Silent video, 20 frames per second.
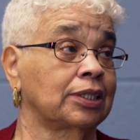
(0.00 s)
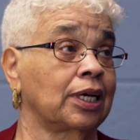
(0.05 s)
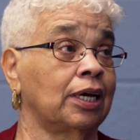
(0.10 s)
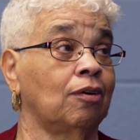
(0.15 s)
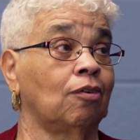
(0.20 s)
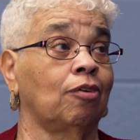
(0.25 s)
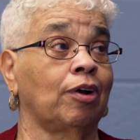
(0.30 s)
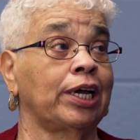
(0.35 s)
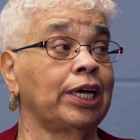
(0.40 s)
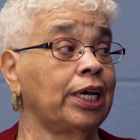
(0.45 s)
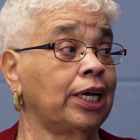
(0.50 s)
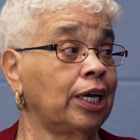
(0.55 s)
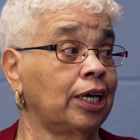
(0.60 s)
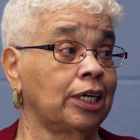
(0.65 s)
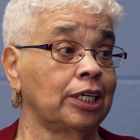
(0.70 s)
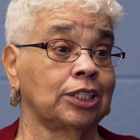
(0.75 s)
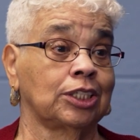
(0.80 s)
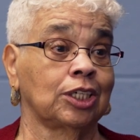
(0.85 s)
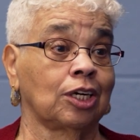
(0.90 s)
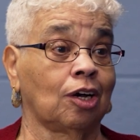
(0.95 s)
And right here
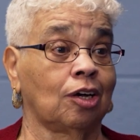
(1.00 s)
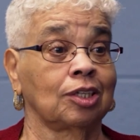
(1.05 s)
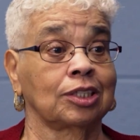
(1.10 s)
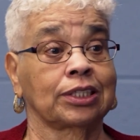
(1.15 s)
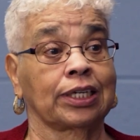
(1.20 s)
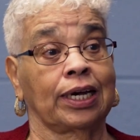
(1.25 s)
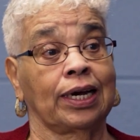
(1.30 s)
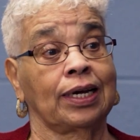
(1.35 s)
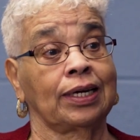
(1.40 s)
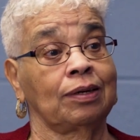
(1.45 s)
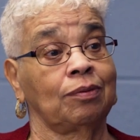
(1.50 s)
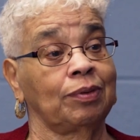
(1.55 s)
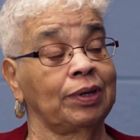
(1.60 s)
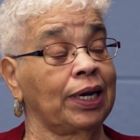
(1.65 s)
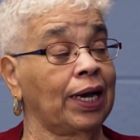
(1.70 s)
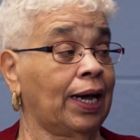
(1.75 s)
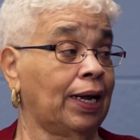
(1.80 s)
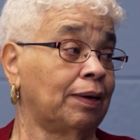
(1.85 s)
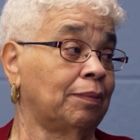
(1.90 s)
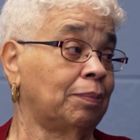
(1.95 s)
in Charles County, we
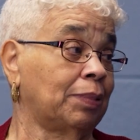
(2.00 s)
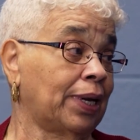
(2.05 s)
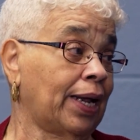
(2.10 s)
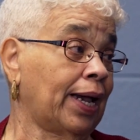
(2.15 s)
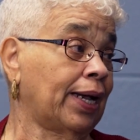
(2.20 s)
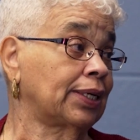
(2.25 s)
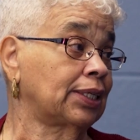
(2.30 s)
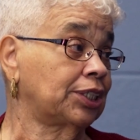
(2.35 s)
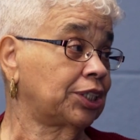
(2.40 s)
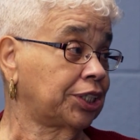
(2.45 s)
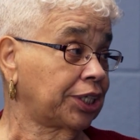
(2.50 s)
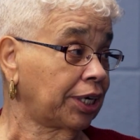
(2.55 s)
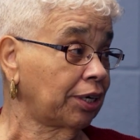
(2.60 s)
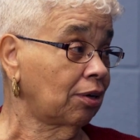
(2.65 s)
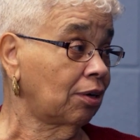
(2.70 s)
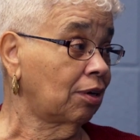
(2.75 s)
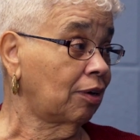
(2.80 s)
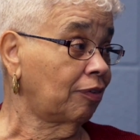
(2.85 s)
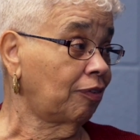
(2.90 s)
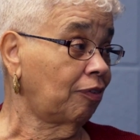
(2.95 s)
got a black
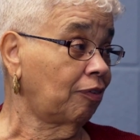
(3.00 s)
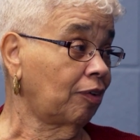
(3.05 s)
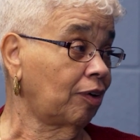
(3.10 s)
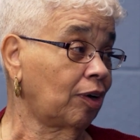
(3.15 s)
sheriff,